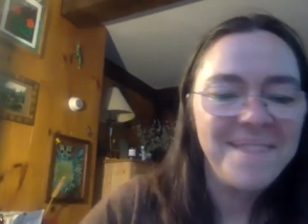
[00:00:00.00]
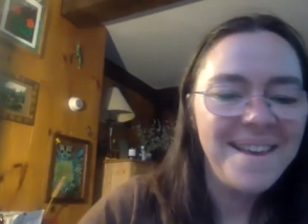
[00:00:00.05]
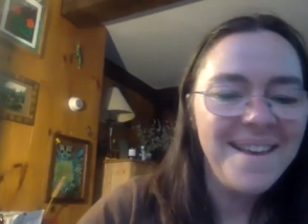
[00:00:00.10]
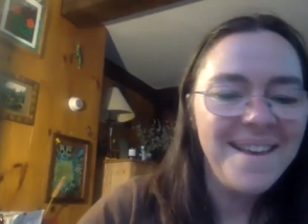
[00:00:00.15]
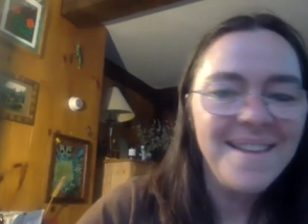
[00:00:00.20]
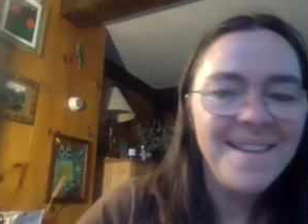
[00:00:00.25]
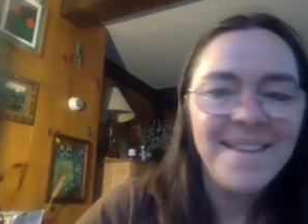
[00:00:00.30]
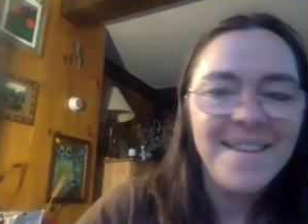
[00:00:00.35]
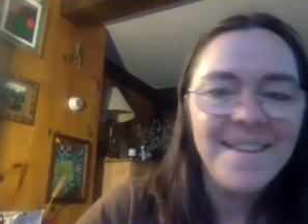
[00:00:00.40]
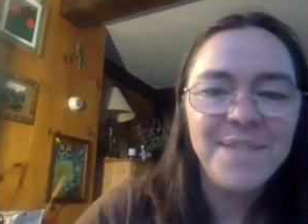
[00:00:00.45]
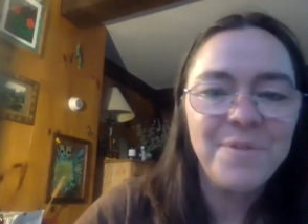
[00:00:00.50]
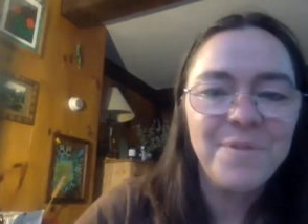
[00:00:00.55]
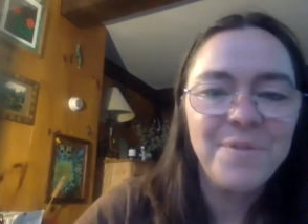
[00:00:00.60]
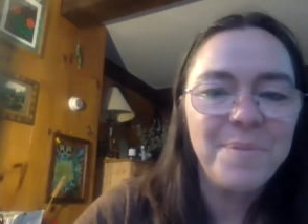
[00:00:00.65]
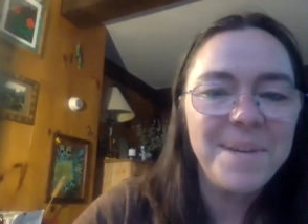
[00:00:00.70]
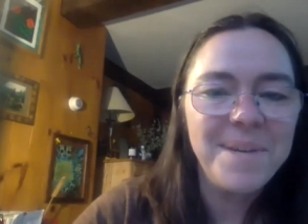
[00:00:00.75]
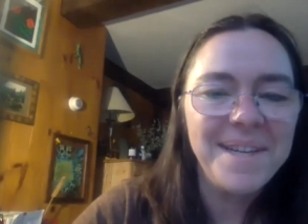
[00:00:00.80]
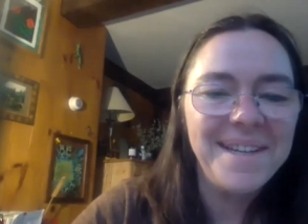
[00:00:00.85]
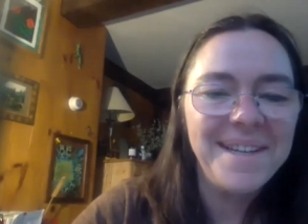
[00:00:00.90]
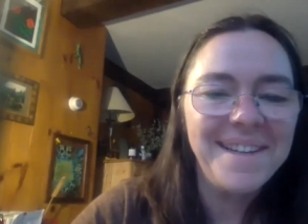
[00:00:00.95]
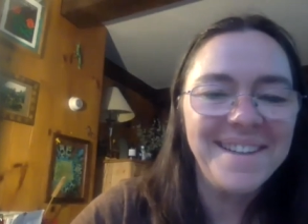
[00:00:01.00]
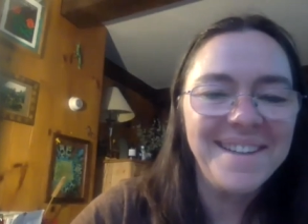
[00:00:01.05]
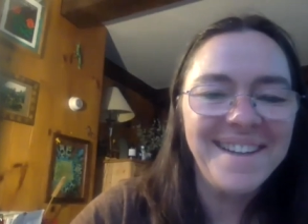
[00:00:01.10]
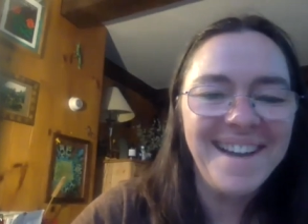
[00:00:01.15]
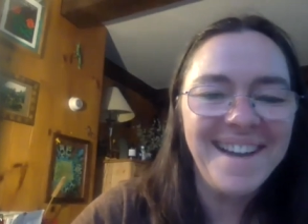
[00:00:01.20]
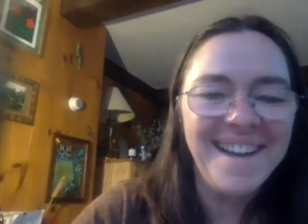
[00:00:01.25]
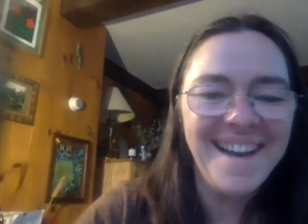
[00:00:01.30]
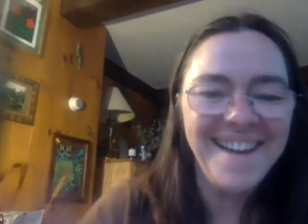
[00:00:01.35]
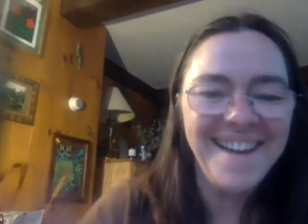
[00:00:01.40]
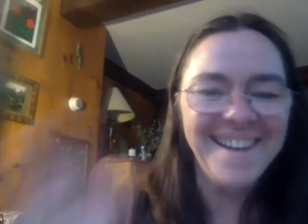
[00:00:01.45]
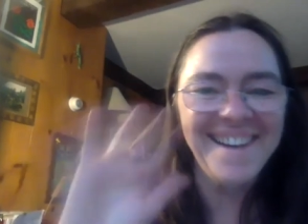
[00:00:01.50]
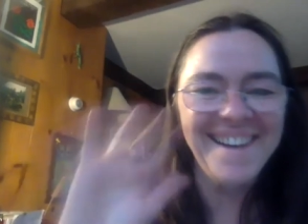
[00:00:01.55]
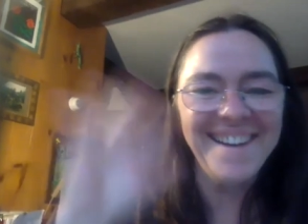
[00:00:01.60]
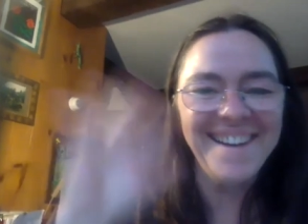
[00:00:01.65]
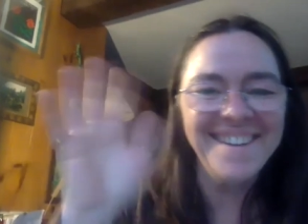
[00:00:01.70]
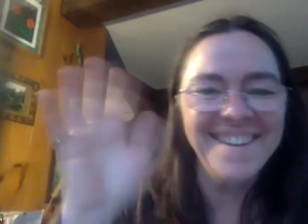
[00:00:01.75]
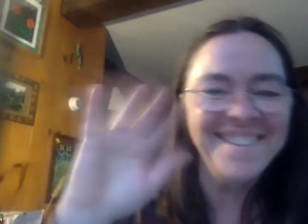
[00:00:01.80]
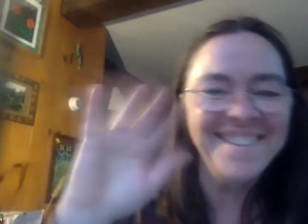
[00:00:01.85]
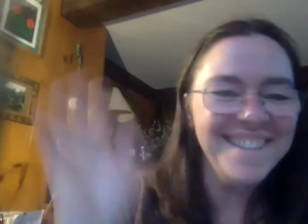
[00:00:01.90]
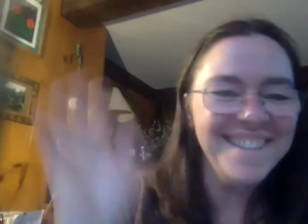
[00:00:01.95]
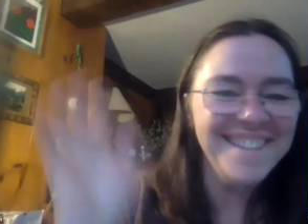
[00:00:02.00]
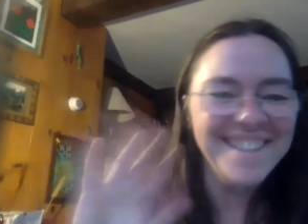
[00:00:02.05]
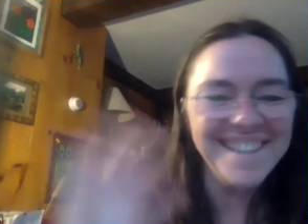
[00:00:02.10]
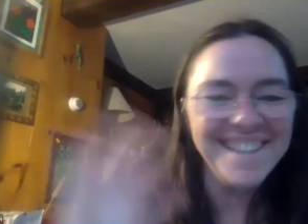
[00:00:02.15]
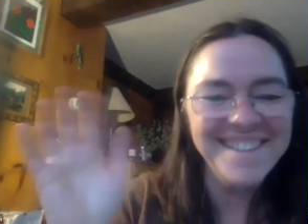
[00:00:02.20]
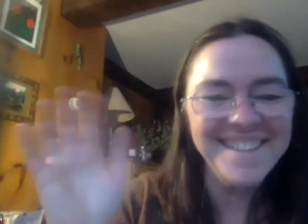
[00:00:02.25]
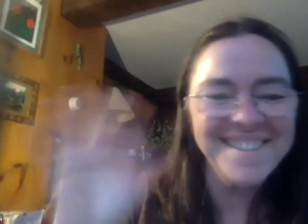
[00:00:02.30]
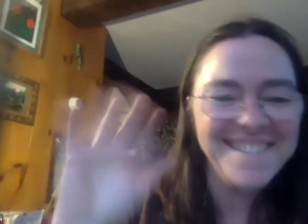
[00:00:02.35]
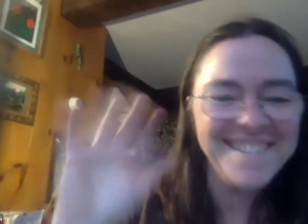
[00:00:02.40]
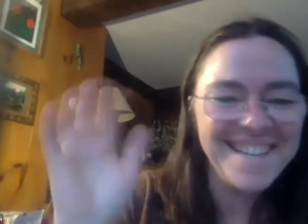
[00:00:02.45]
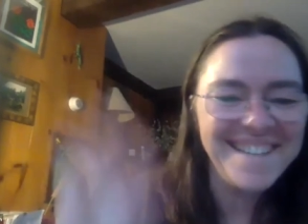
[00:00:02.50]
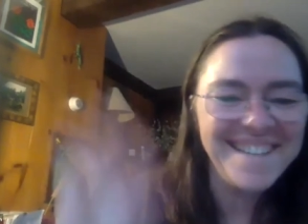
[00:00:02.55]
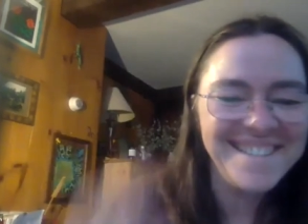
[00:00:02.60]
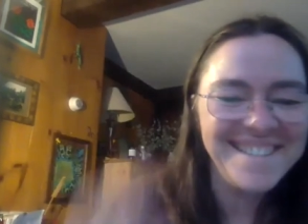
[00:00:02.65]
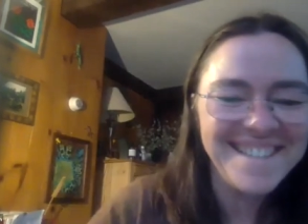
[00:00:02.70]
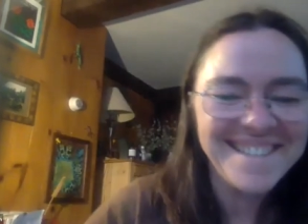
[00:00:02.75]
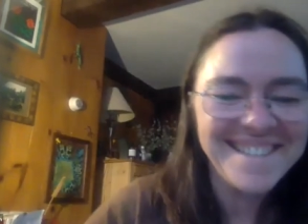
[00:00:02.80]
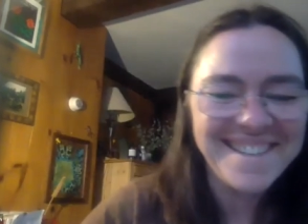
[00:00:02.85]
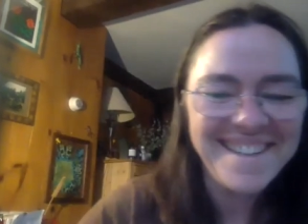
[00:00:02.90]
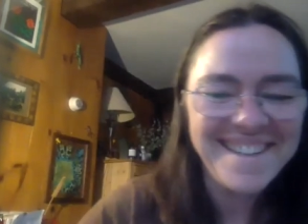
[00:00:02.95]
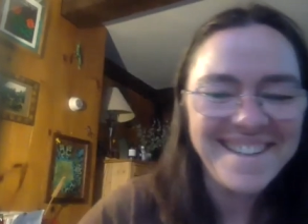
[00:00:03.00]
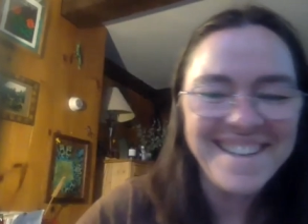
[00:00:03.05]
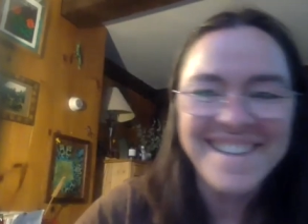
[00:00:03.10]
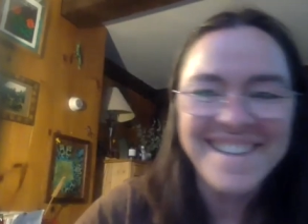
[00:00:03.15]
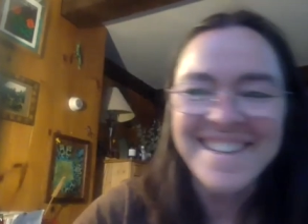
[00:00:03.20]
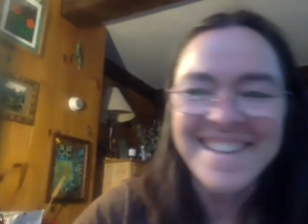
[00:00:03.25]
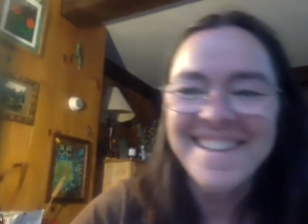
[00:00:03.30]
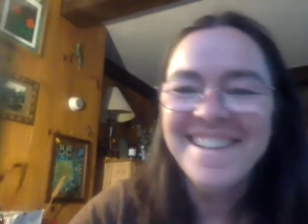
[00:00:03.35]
Thanks for being here. Oh, look at all those hands. That's great.